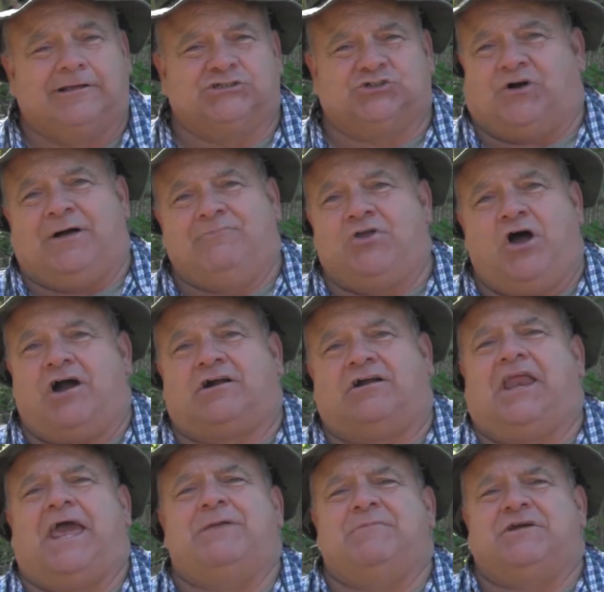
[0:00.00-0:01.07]
So I'm not
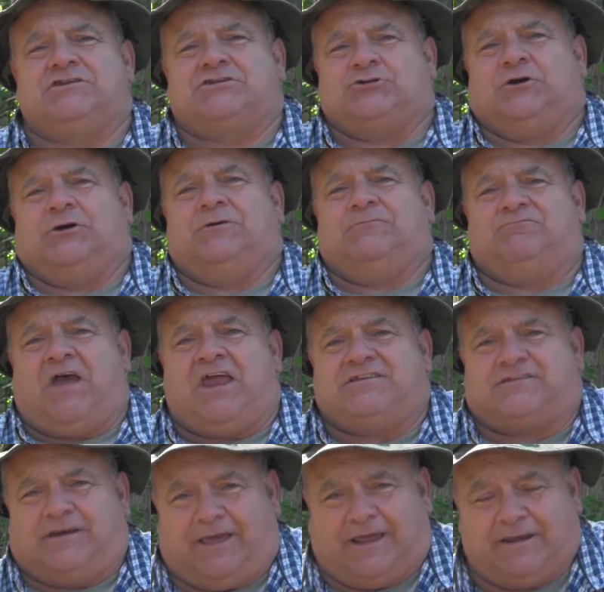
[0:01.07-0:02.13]
claiming to have
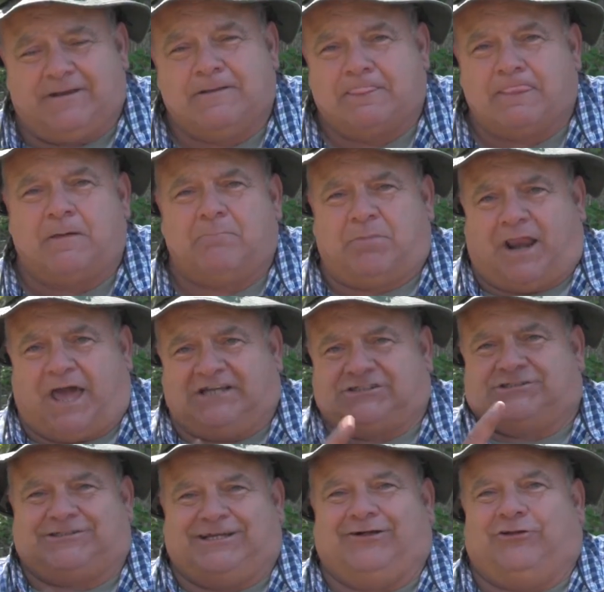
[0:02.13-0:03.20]
invented it, but I
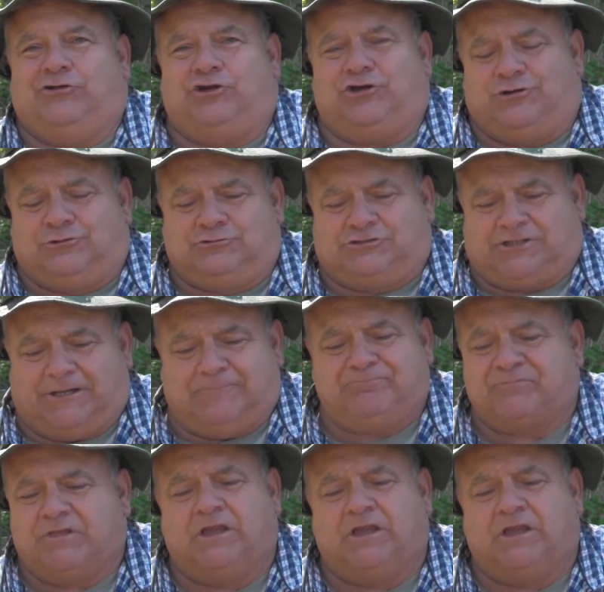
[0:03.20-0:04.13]
still use it.